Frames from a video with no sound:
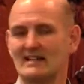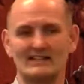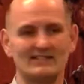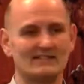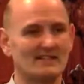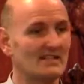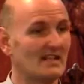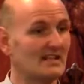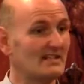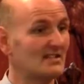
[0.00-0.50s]
And
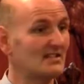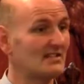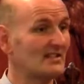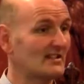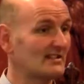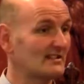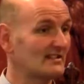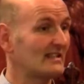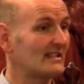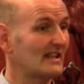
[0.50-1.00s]
then they
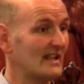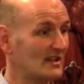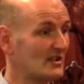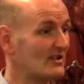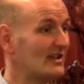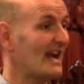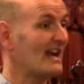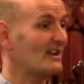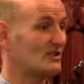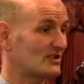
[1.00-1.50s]
decided that they
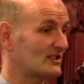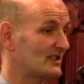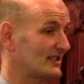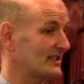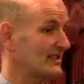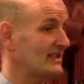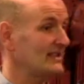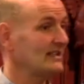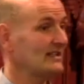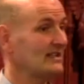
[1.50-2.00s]
could
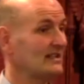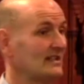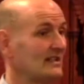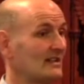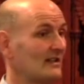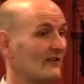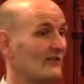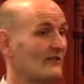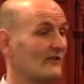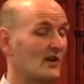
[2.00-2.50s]
actually
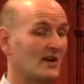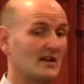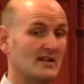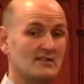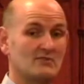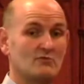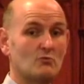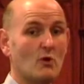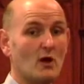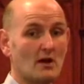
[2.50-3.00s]

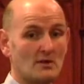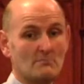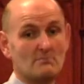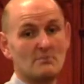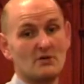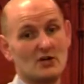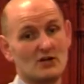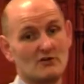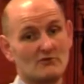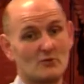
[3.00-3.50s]
find one
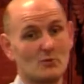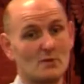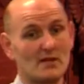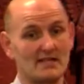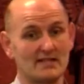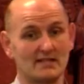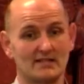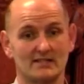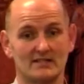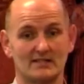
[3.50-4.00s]
birr a
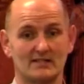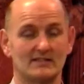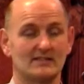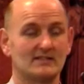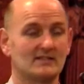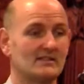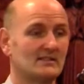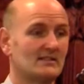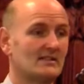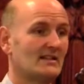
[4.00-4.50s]
week.
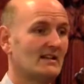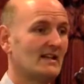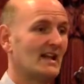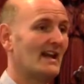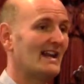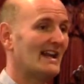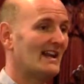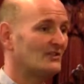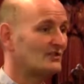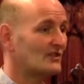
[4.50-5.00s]

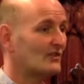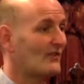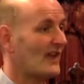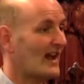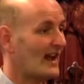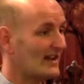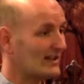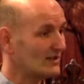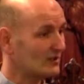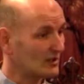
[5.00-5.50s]
And out of
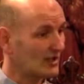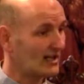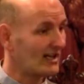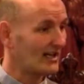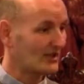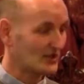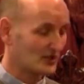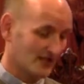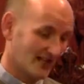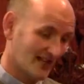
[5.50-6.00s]
that little
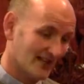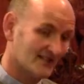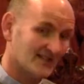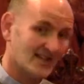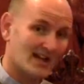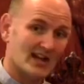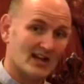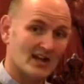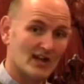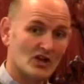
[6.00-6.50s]
collection, as
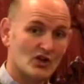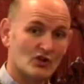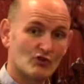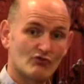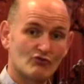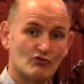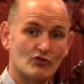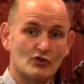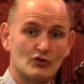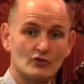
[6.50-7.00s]
that
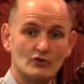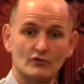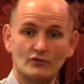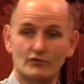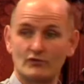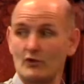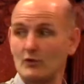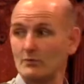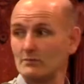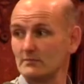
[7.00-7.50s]
grew
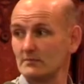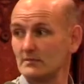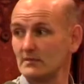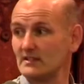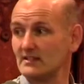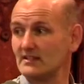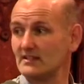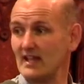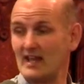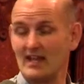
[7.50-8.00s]
from
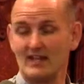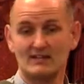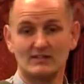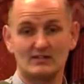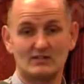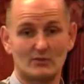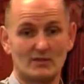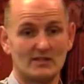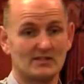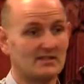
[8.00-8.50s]
10,
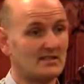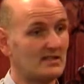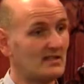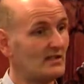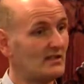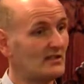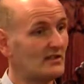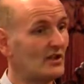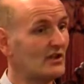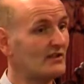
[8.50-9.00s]
20,
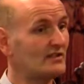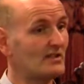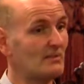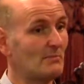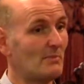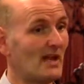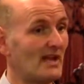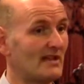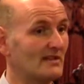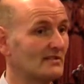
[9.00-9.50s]
30
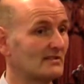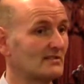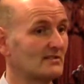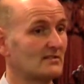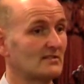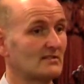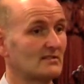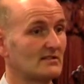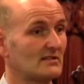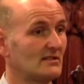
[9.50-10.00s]

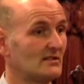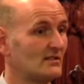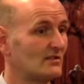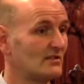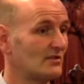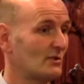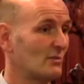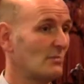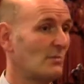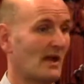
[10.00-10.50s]
pence
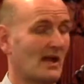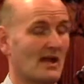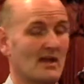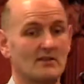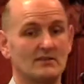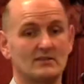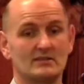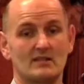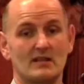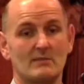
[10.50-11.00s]
to a
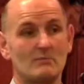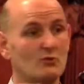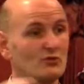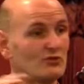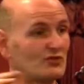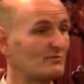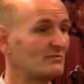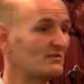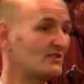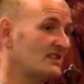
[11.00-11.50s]
pound. They
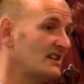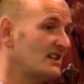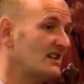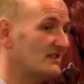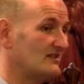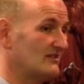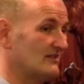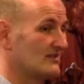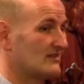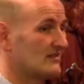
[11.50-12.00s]
bought some
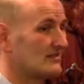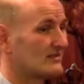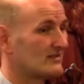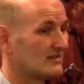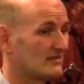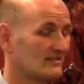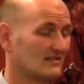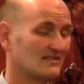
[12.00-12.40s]
seeds.